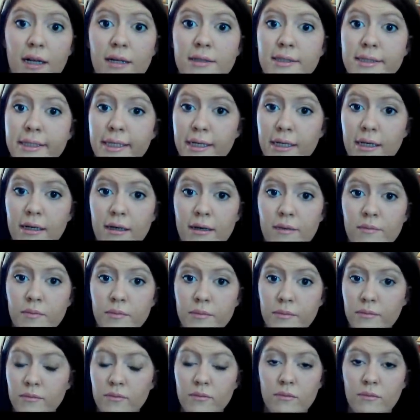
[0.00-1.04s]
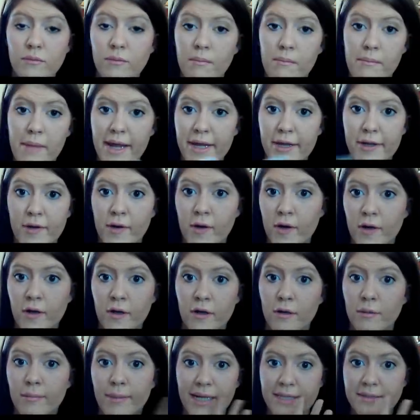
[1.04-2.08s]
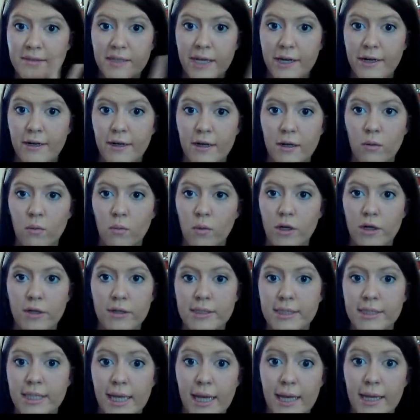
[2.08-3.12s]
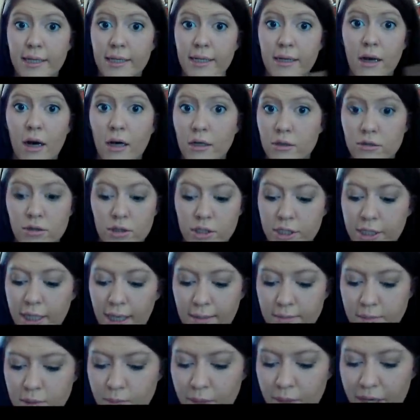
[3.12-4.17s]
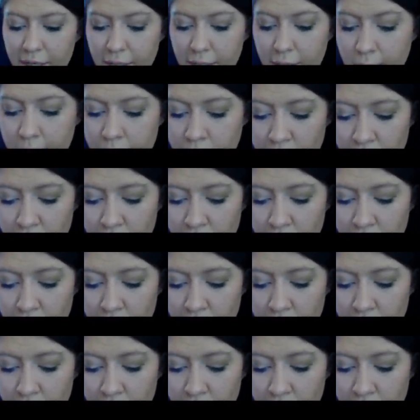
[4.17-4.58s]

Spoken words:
It's going to make your mascara work 100 times better.